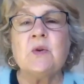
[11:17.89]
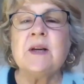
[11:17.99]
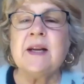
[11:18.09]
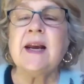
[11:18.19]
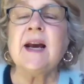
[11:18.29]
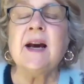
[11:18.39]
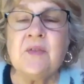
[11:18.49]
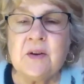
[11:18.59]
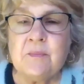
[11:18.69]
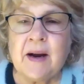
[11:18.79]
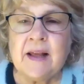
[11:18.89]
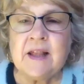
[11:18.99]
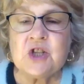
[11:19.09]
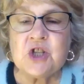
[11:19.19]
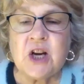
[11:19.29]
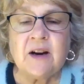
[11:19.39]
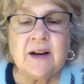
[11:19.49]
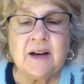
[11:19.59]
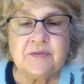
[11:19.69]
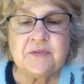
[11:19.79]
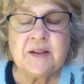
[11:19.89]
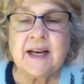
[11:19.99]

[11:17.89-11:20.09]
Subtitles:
only covered by the sheriff,